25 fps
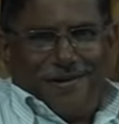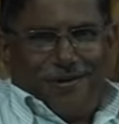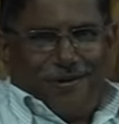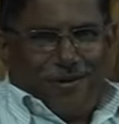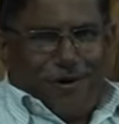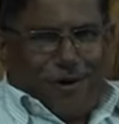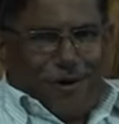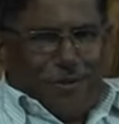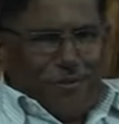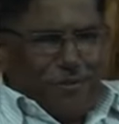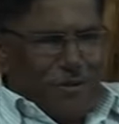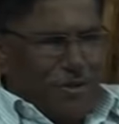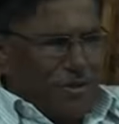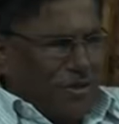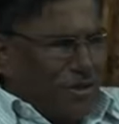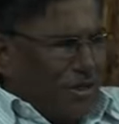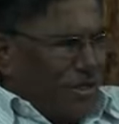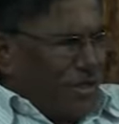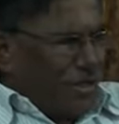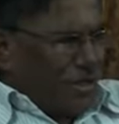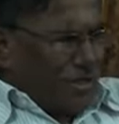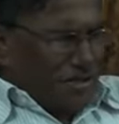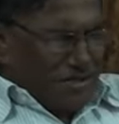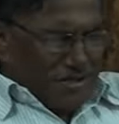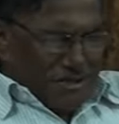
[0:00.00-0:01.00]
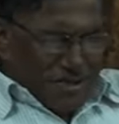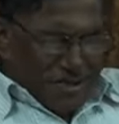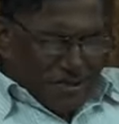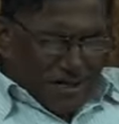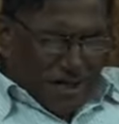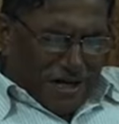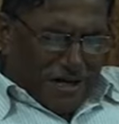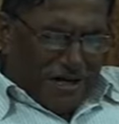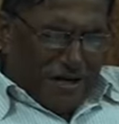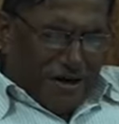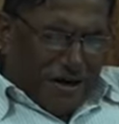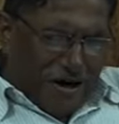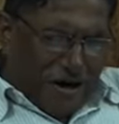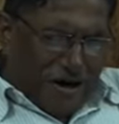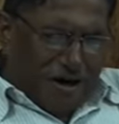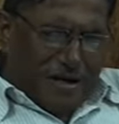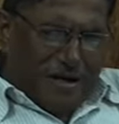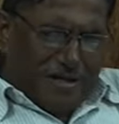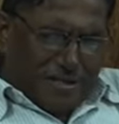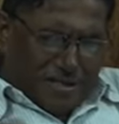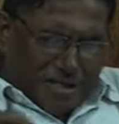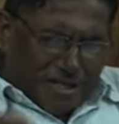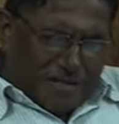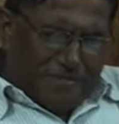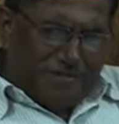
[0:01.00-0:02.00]
Almost hinting to say that God
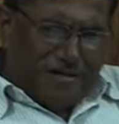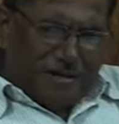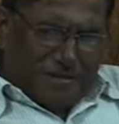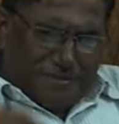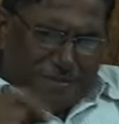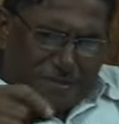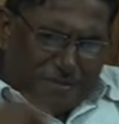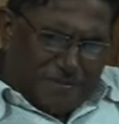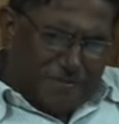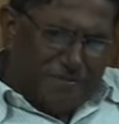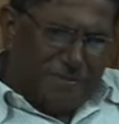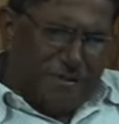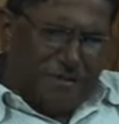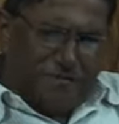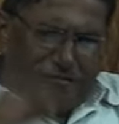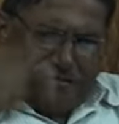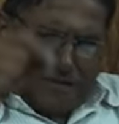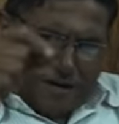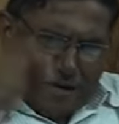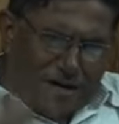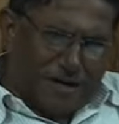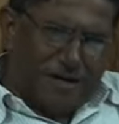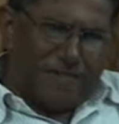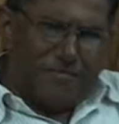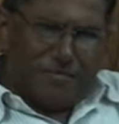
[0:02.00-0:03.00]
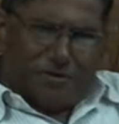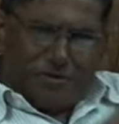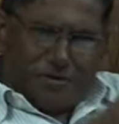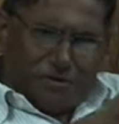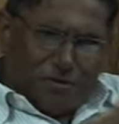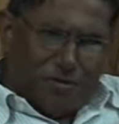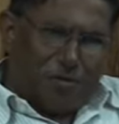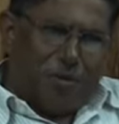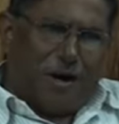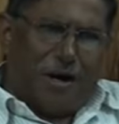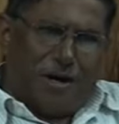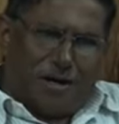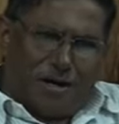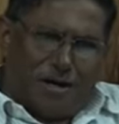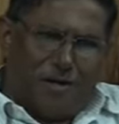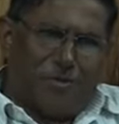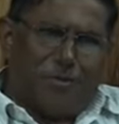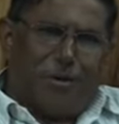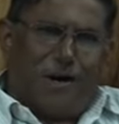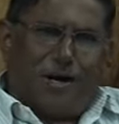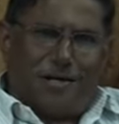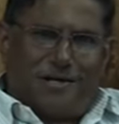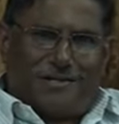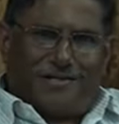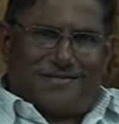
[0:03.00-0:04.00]
has given him the freedom to do what he
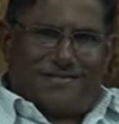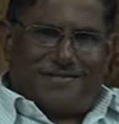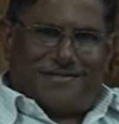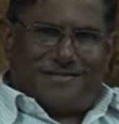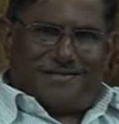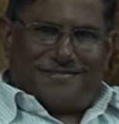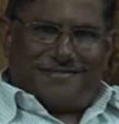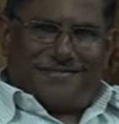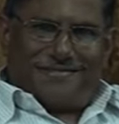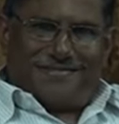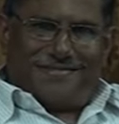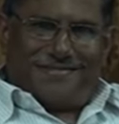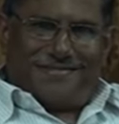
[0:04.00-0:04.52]
wants.